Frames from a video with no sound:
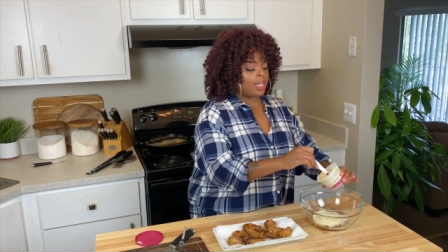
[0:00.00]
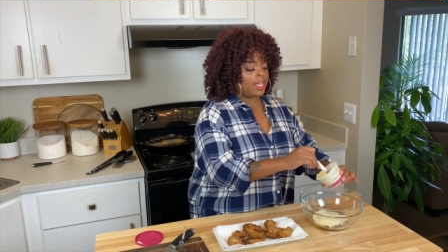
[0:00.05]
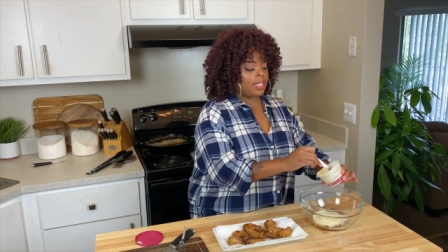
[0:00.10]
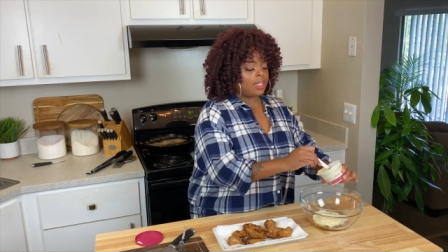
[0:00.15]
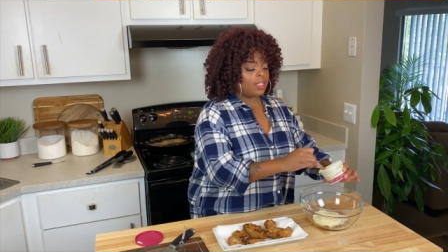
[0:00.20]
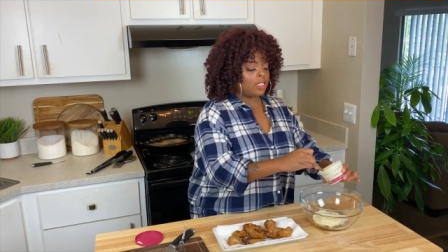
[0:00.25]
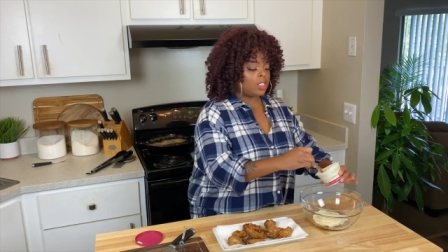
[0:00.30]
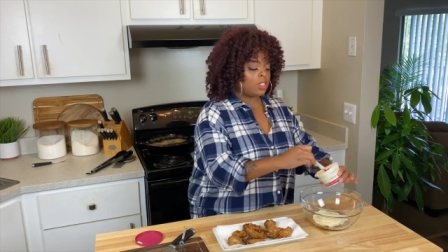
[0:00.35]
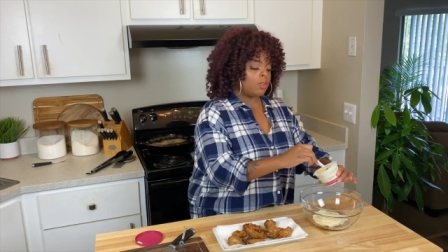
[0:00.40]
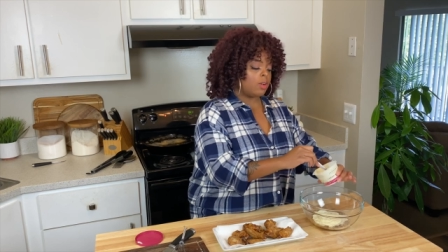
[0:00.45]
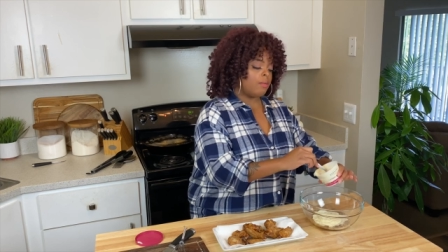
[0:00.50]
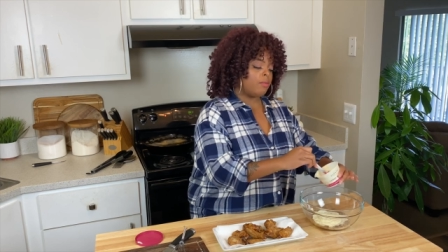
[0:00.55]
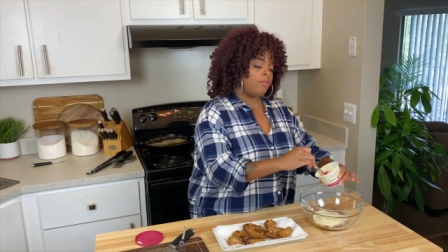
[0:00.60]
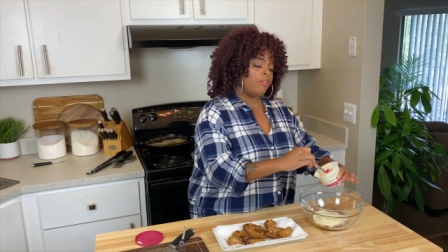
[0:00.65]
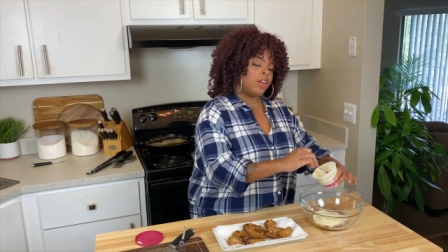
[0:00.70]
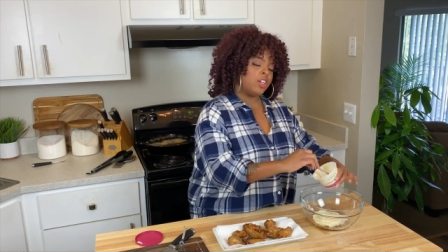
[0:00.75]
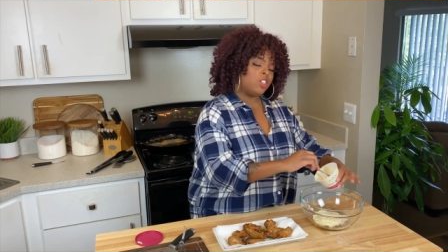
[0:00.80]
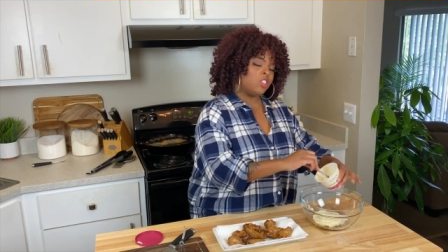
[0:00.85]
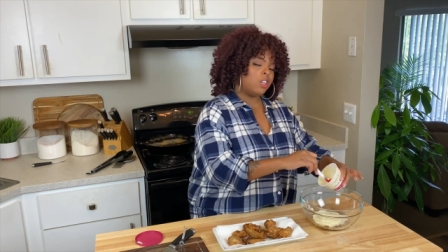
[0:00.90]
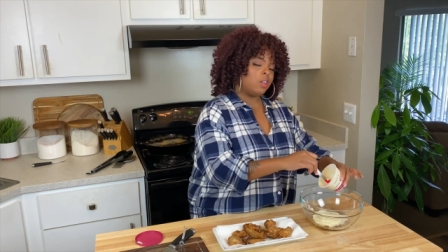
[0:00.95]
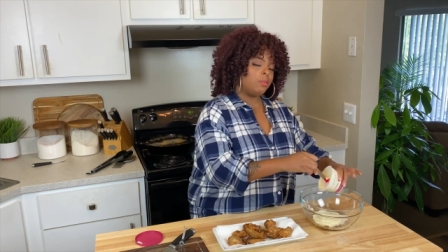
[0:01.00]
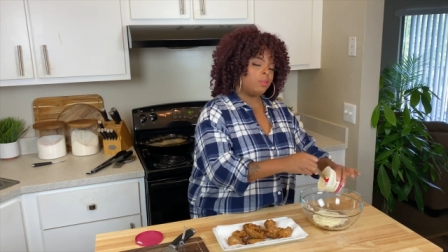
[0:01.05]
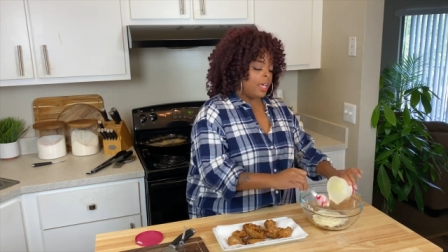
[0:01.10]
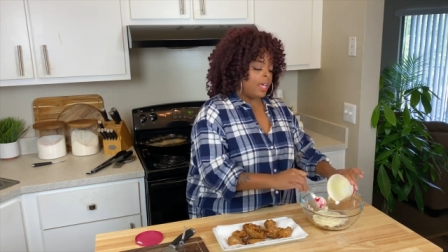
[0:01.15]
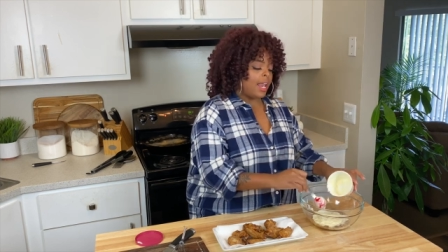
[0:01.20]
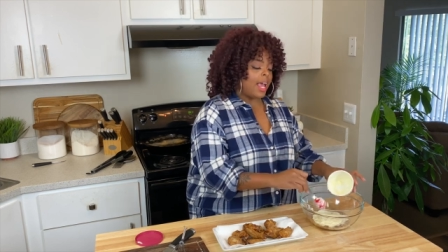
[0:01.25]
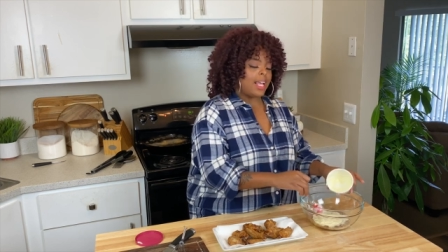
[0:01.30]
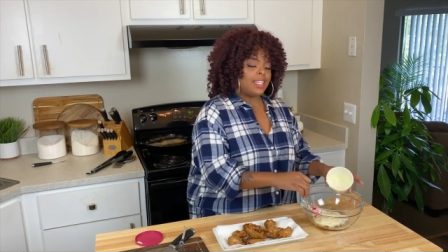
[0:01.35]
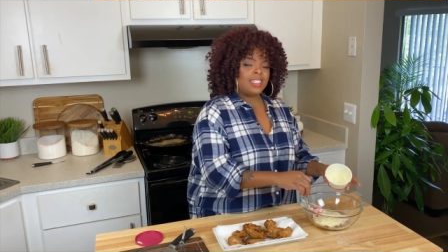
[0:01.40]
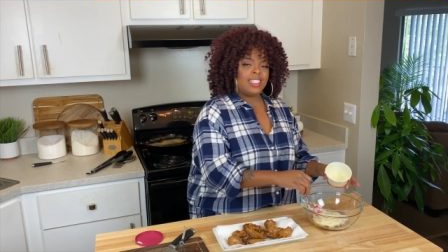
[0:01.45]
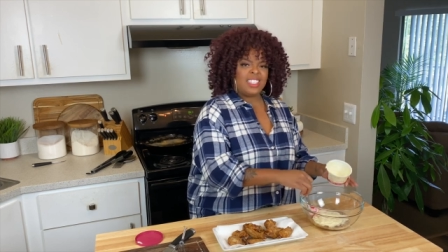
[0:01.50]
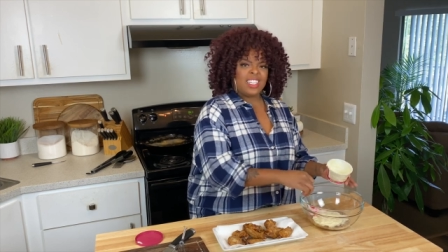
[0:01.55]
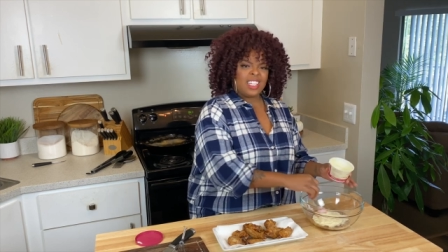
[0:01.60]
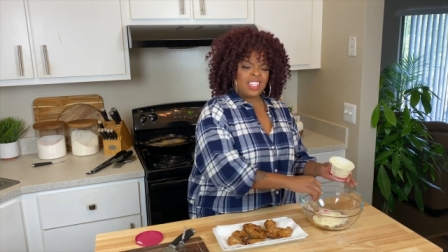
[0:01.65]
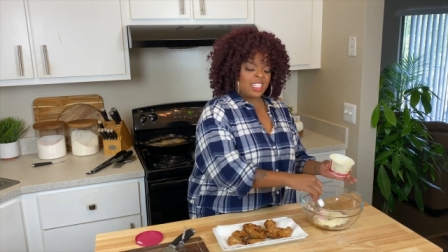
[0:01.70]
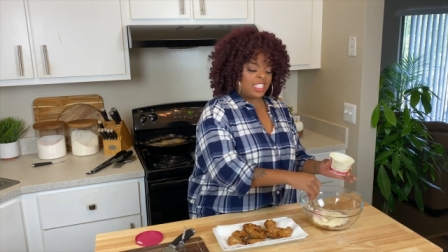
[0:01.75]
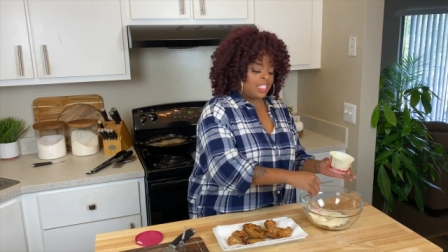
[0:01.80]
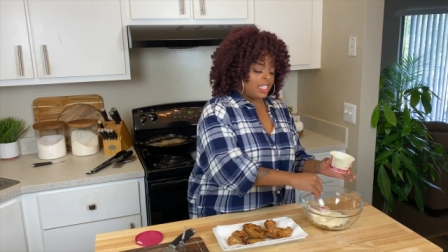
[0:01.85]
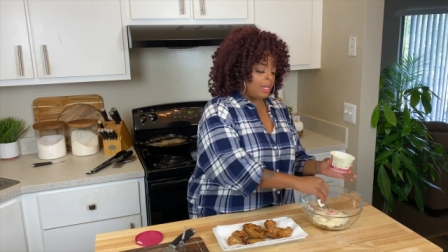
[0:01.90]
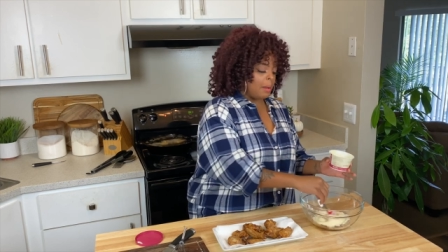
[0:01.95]
keep this creme fraiche up. It has a
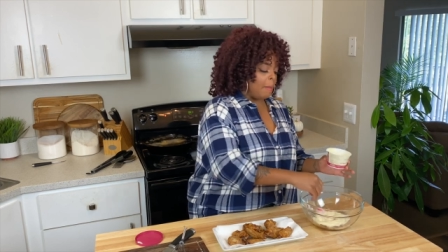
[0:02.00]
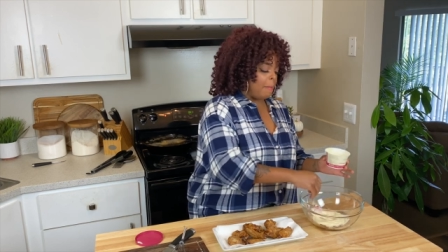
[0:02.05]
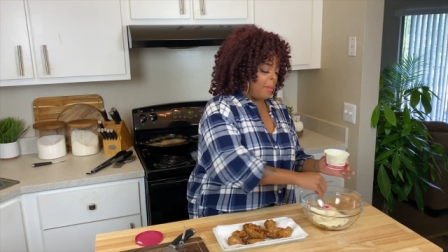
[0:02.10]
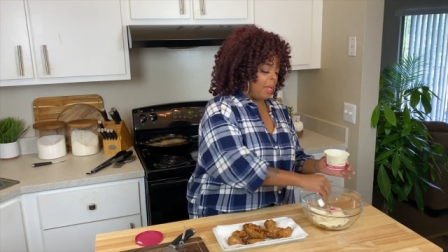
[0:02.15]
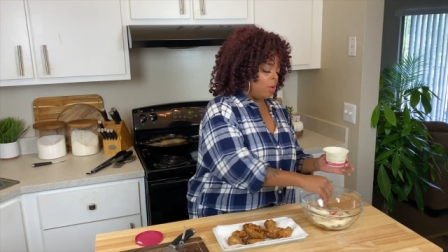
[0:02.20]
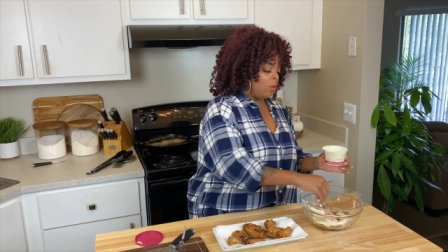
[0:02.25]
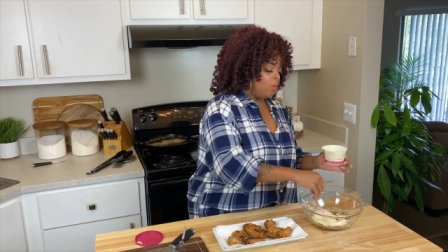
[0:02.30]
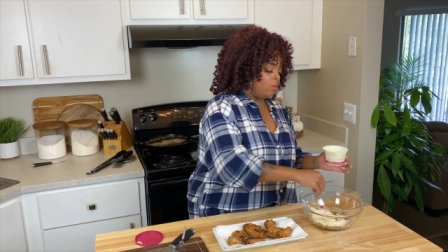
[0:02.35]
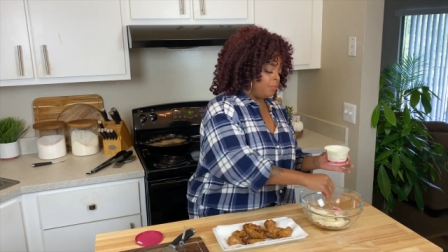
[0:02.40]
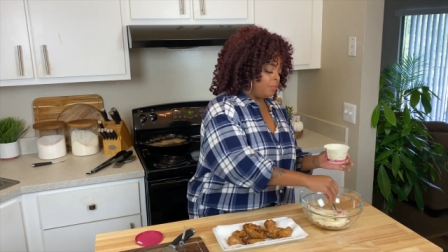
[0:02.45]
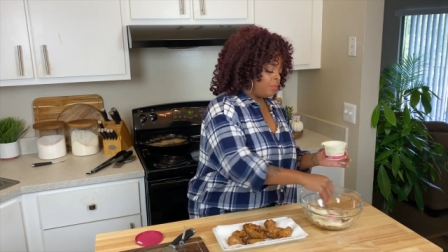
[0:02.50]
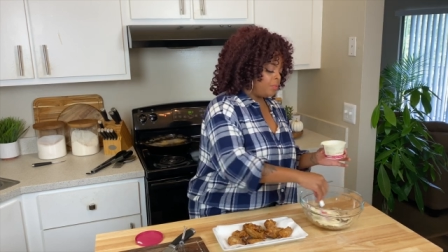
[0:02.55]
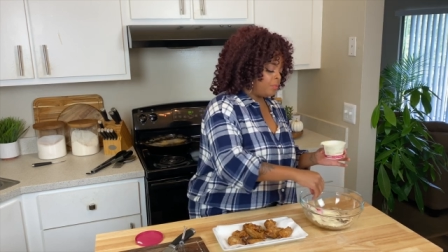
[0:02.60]
tendency to melt